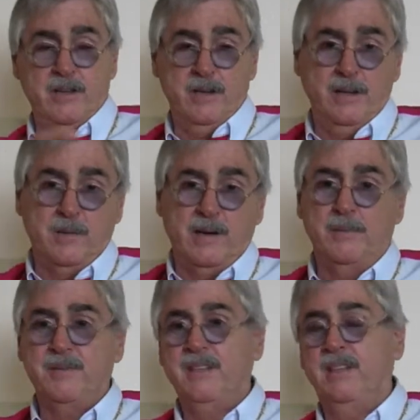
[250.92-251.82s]
31,
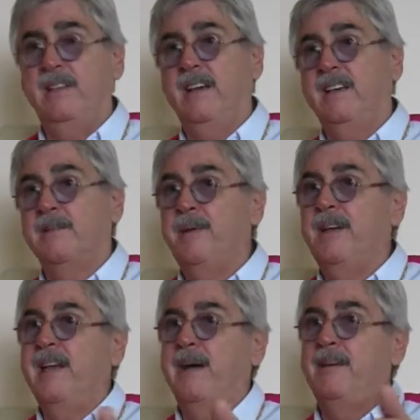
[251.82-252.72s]
I'm 68. It's a
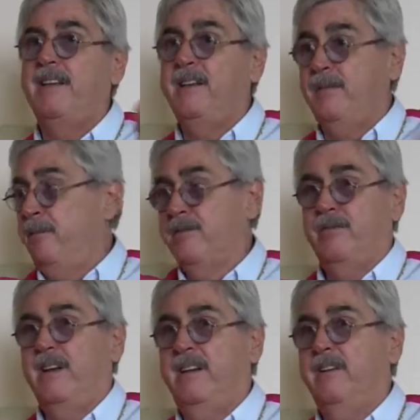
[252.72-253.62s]
big gap. He
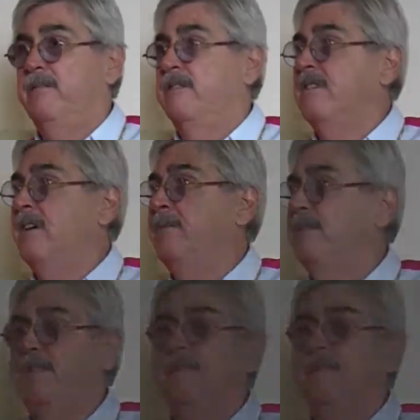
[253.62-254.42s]
wasn't around here all the time, was